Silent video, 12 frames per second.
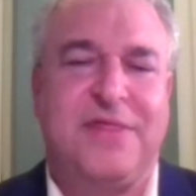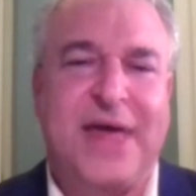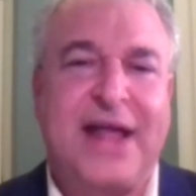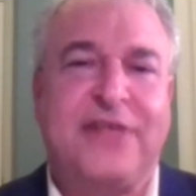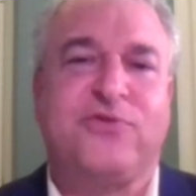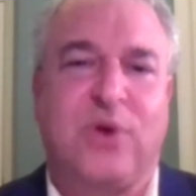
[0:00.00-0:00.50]

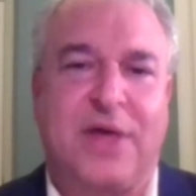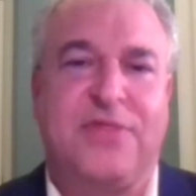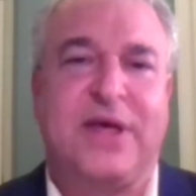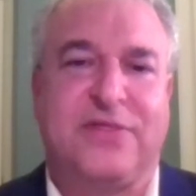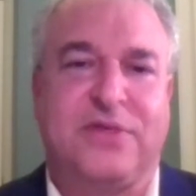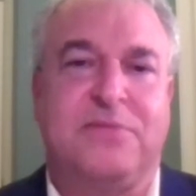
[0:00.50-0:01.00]
that's where I
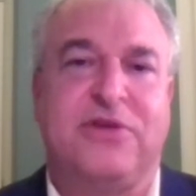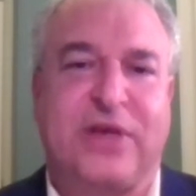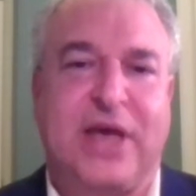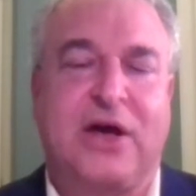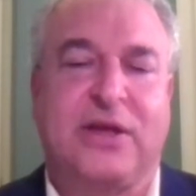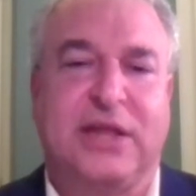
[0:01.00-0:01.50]
think the
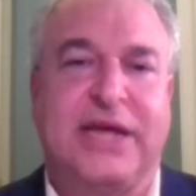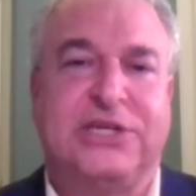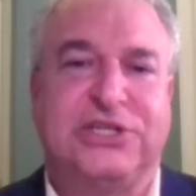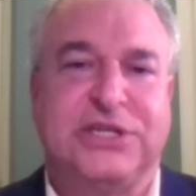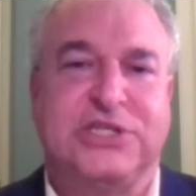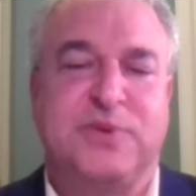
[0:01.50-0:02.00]

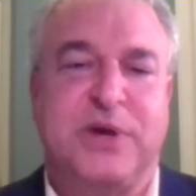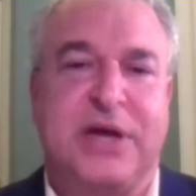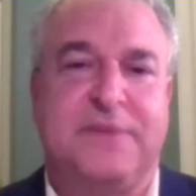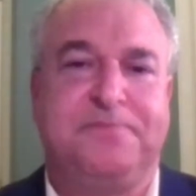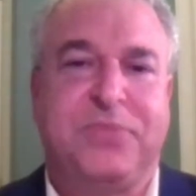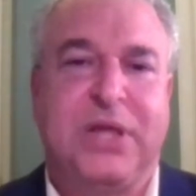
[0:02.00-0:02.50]
miscalculation has
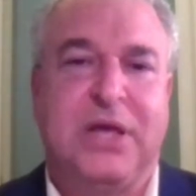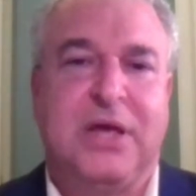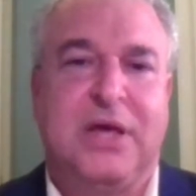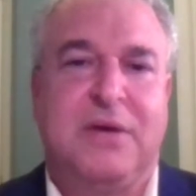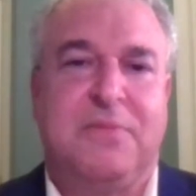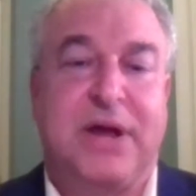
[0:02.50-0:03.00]
been.
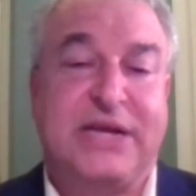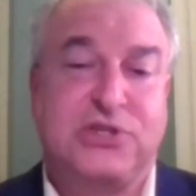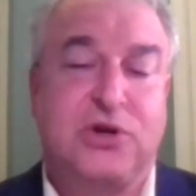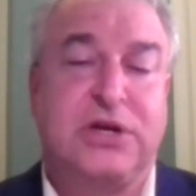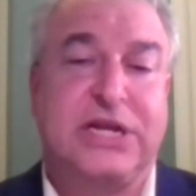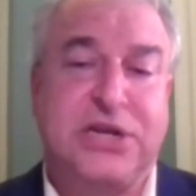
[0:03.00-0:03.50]
But I
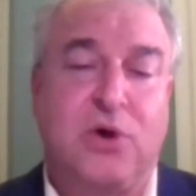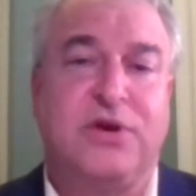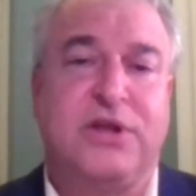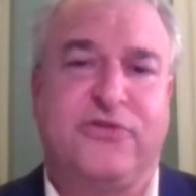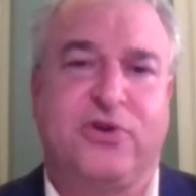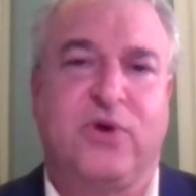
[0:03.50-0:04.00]
certainly don't
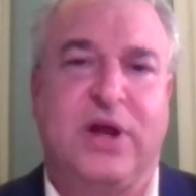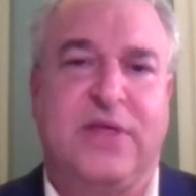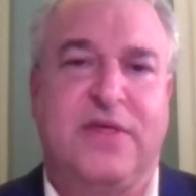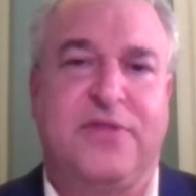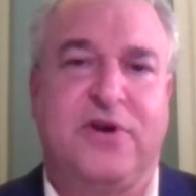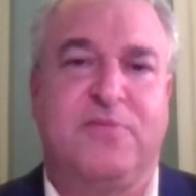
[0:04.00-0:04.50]
disagree
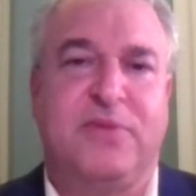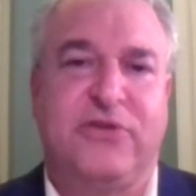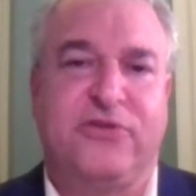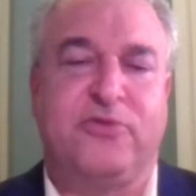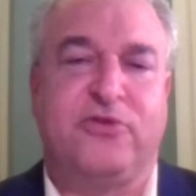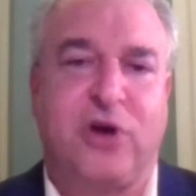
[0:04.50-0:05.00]
that there have
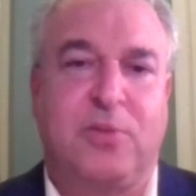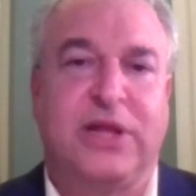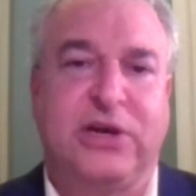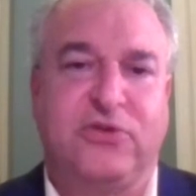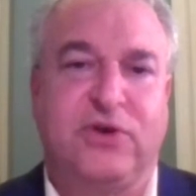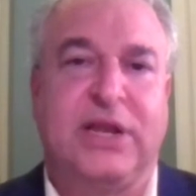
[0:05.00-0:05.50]
been some
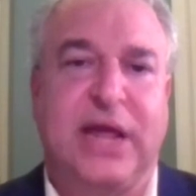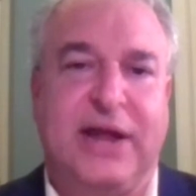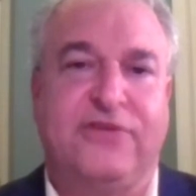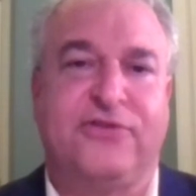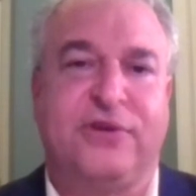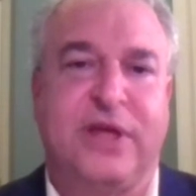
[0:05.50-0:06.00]
troubling trend
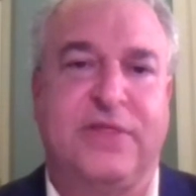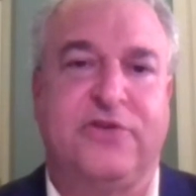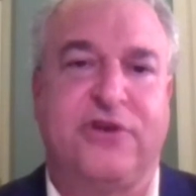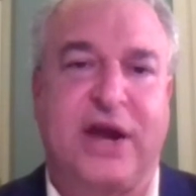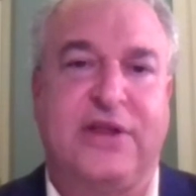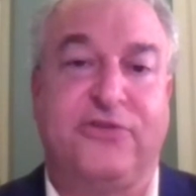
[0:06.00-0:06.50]
lines in the
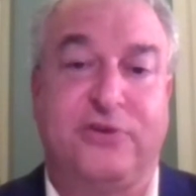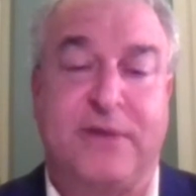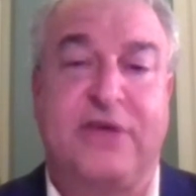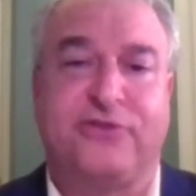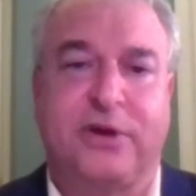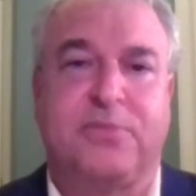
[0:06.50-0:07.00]
Chinese
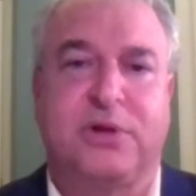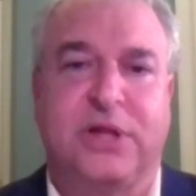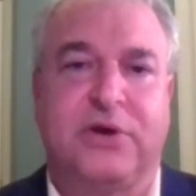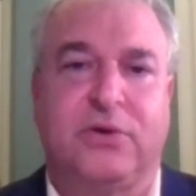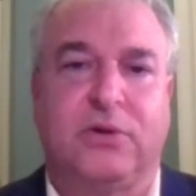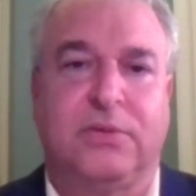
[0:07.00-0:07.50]
domestic
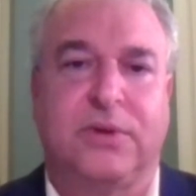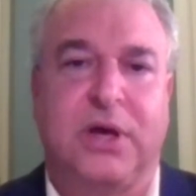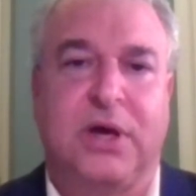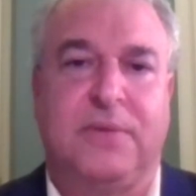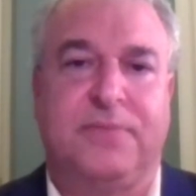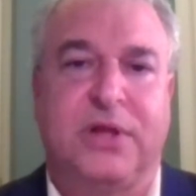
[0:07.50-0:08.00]
political
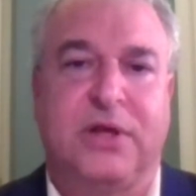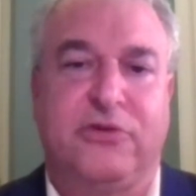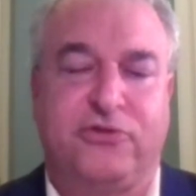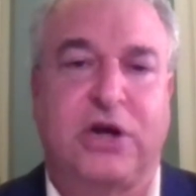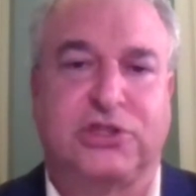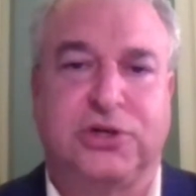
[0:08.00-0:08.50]

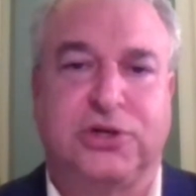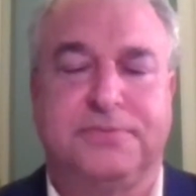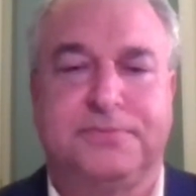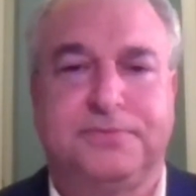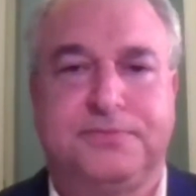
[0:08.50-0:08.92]
structure.